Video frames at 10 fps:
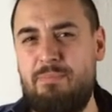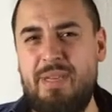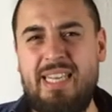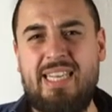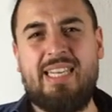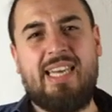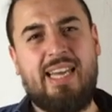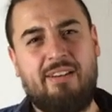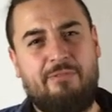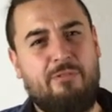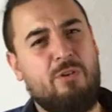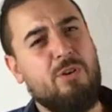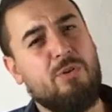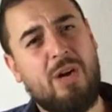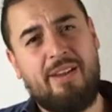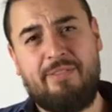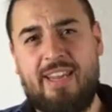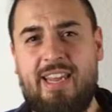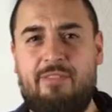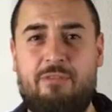be careful, drive
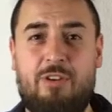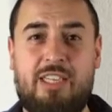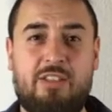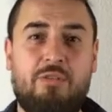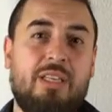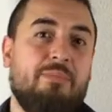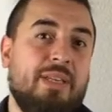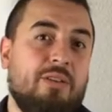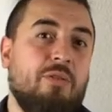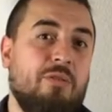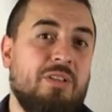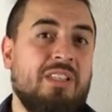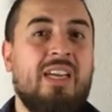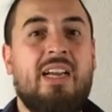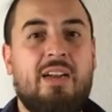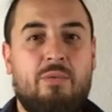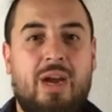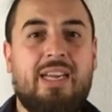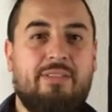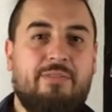carefully to it, because
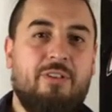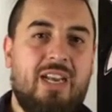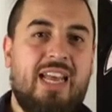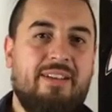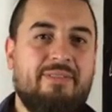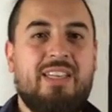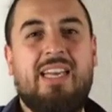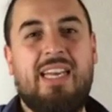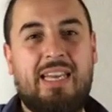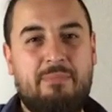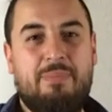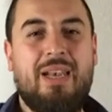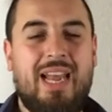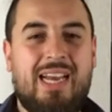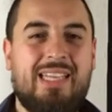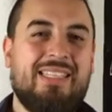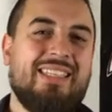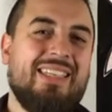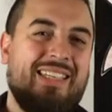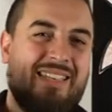right for left
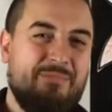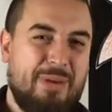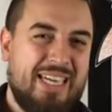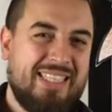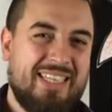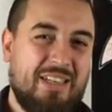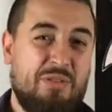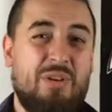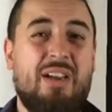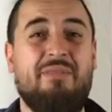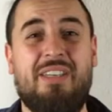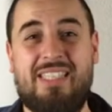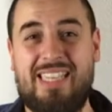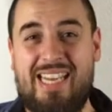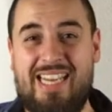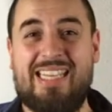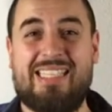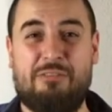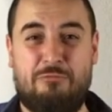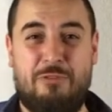implies bicycle drivers
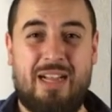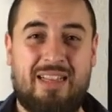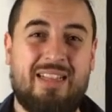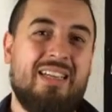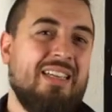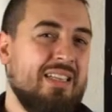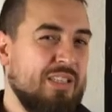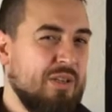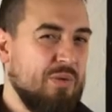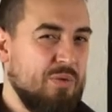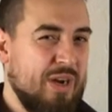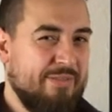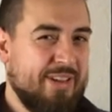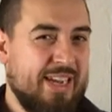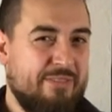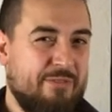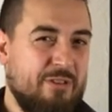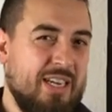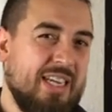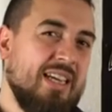as well. So drive
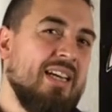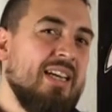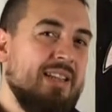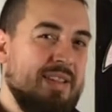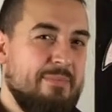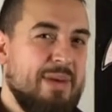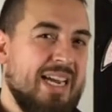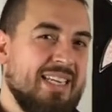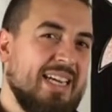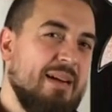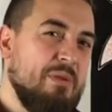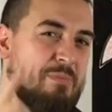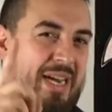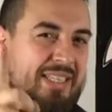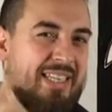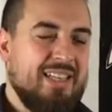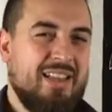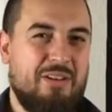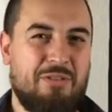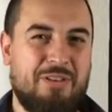carefully, there might come a
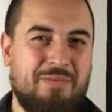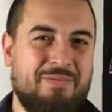bicycle out.